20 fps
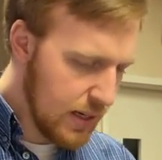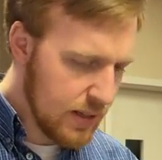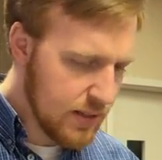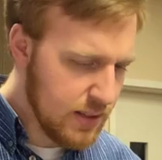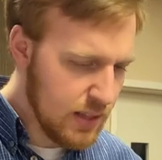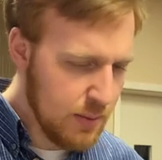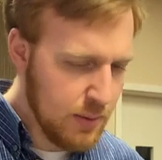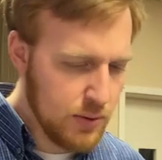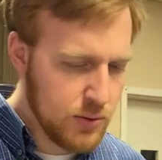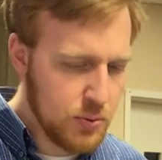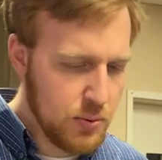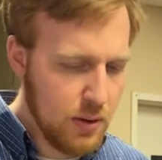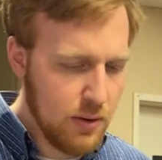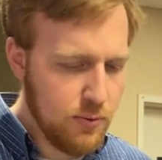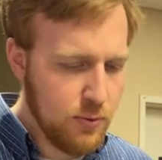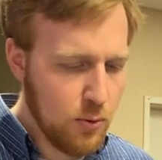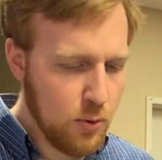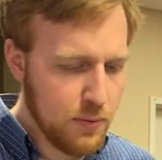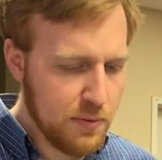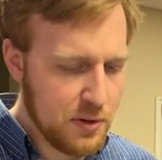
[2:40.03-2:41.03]
Samuel
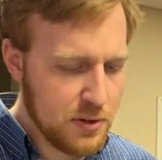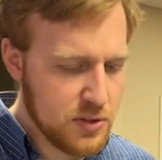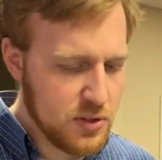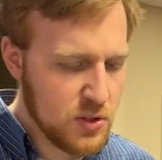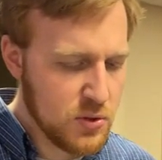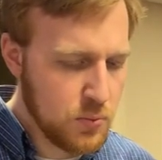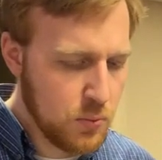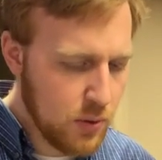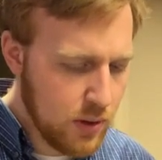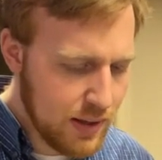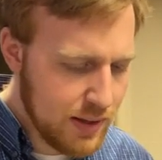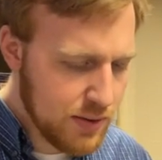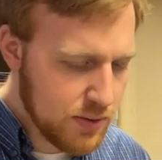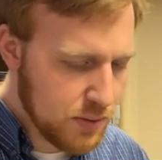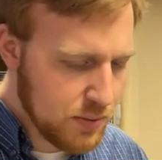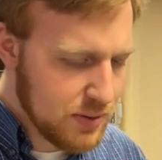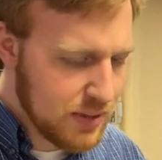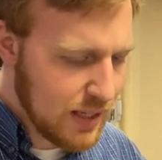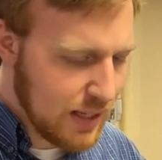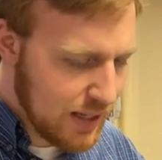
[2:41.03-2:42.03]
24 verses 1
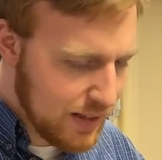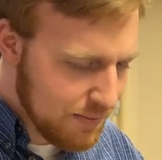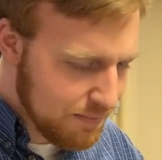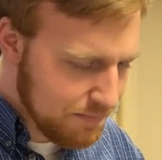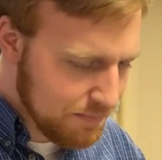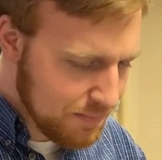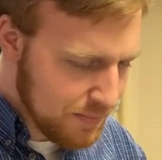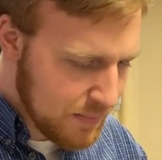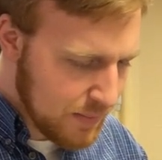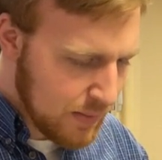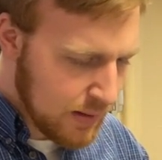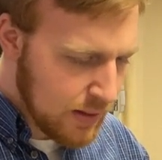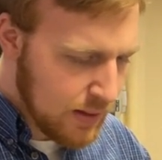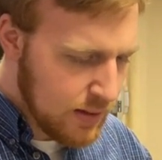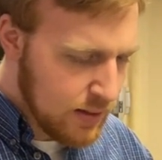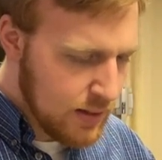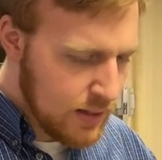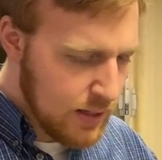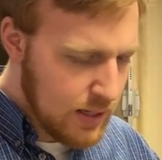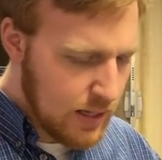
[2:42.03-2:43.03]
through 10.
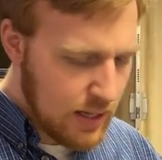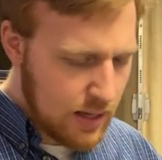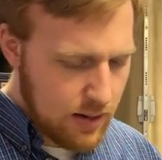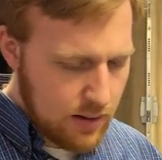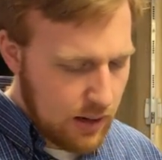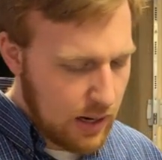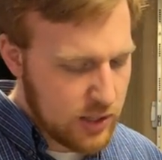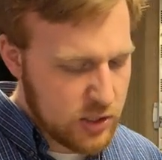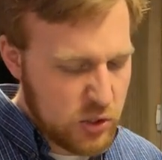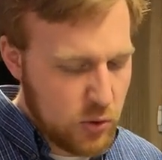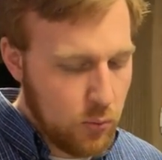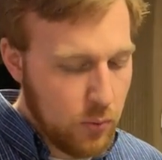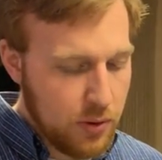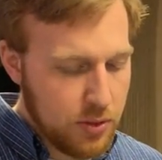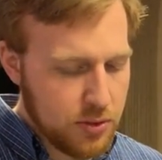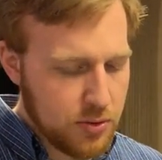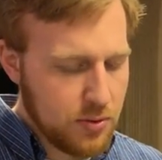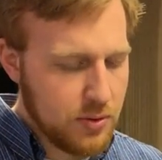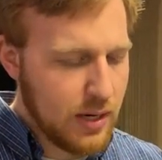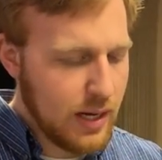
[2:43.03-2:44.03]

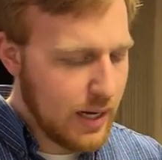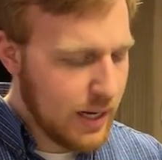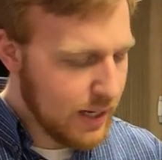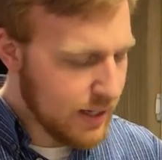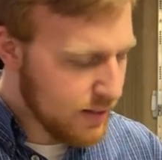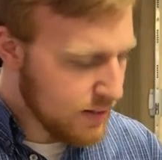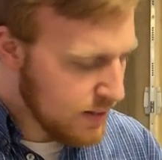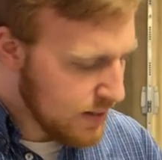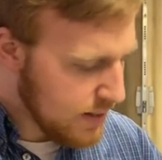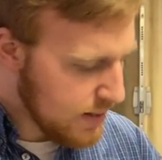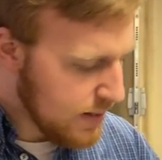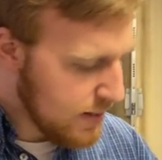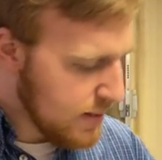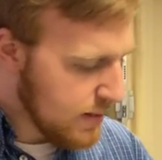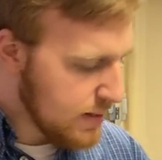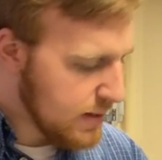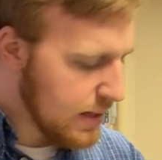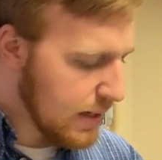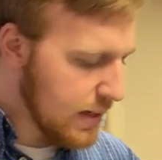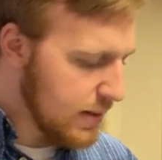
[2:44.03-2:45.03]
1 through 9.
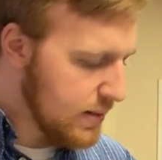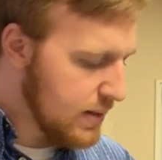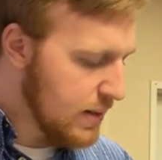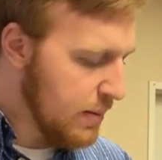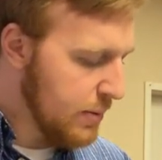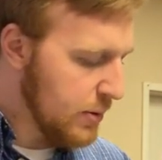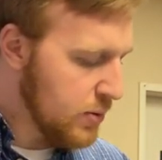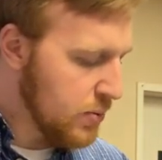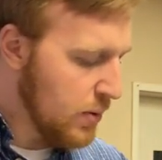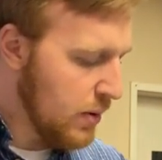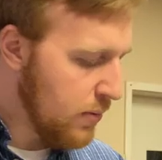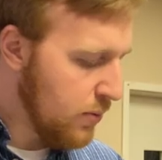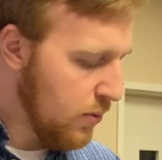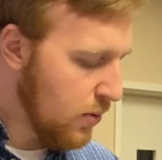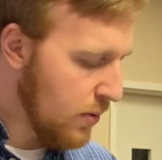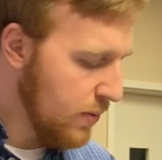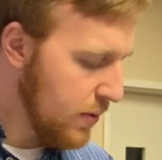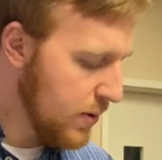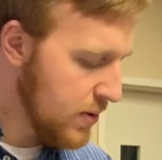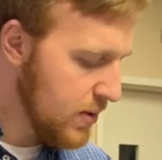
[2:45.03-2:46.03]
2 Samuel
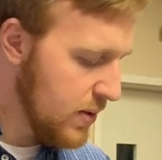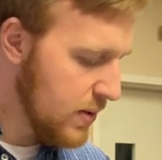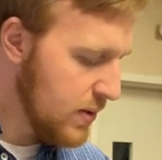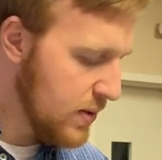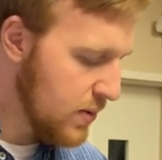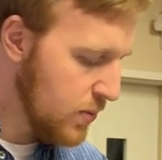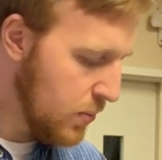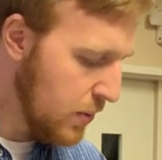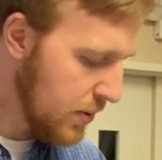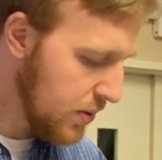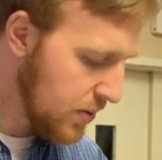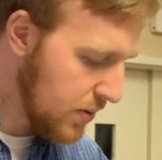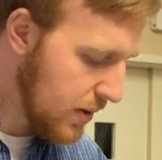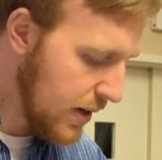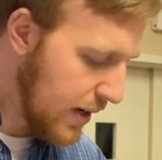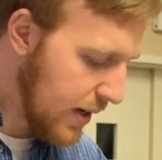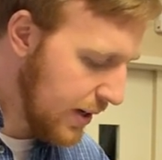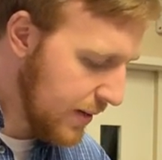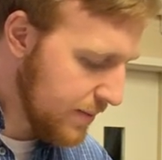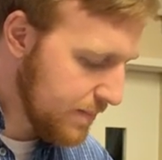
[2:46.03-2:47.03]
24 verses 1 through
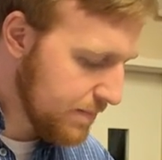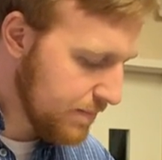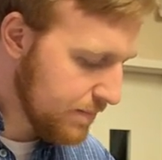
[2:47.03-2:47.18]
9.